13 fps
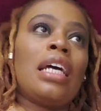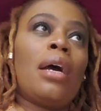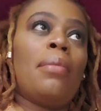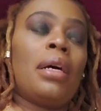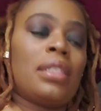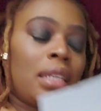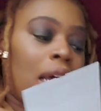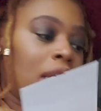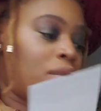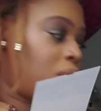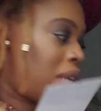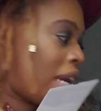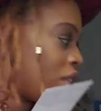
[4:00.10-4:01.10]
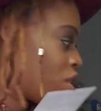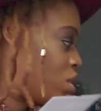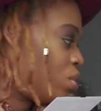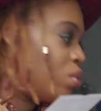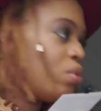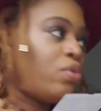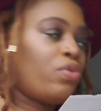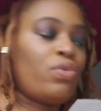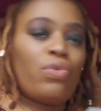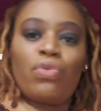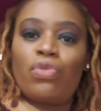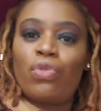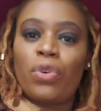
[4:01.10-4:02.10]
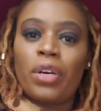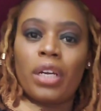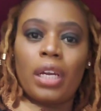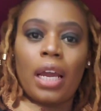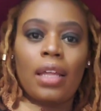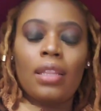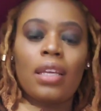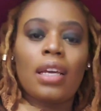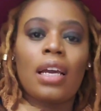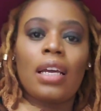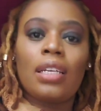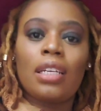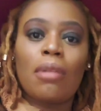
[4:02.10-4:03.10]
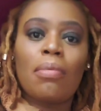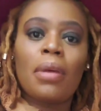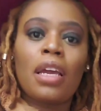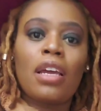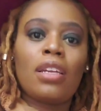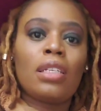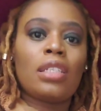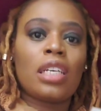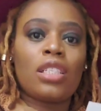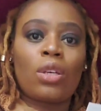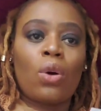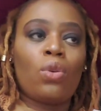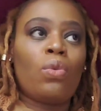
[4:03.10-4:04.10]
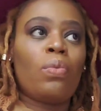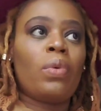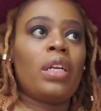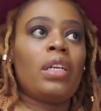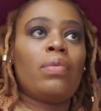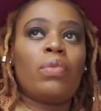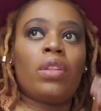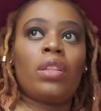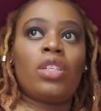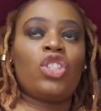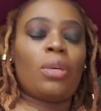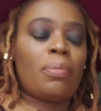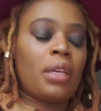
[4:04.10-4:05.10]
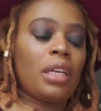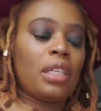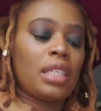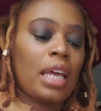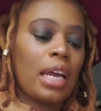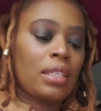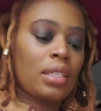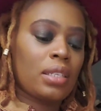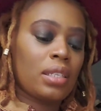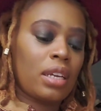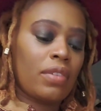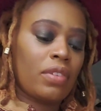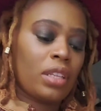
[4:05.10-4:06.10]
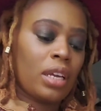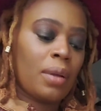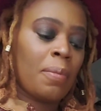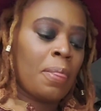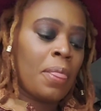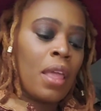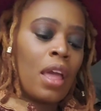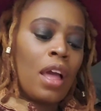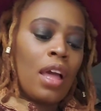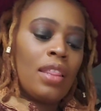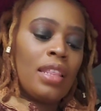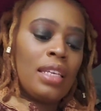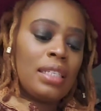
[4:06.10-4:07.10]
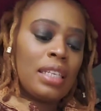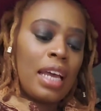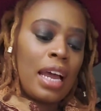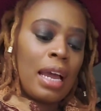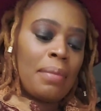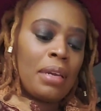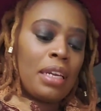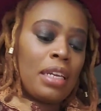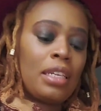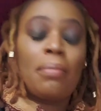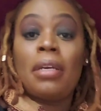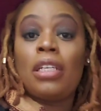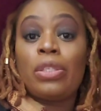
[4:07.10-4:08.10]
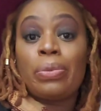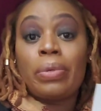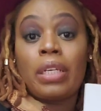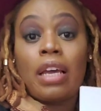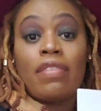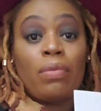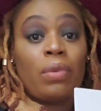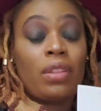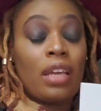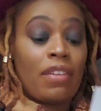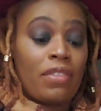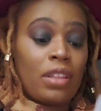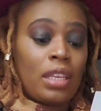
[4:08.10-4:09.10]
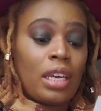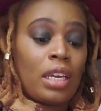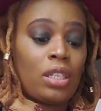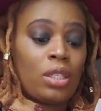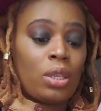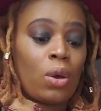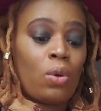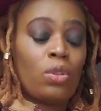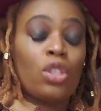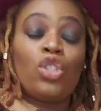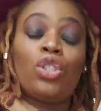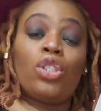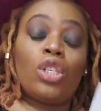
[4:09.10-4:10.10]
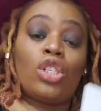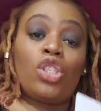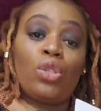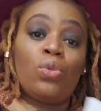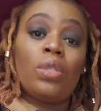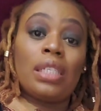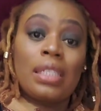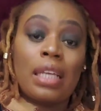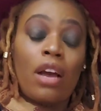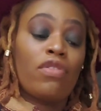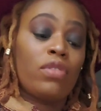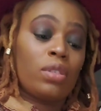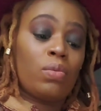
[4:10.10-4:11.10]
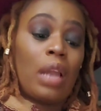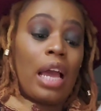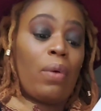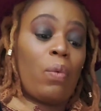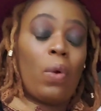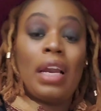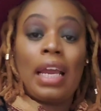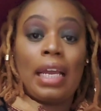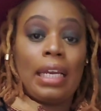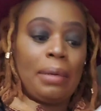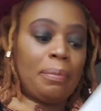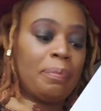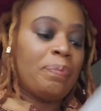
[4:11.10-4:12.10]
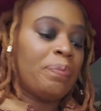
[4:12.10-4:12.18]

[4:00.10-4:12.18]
time my slides were like $240, I think I ended up paying in total with the shipping and taxes and everything. This time it ended up being $211 with everything. So the shoes itself was like $180.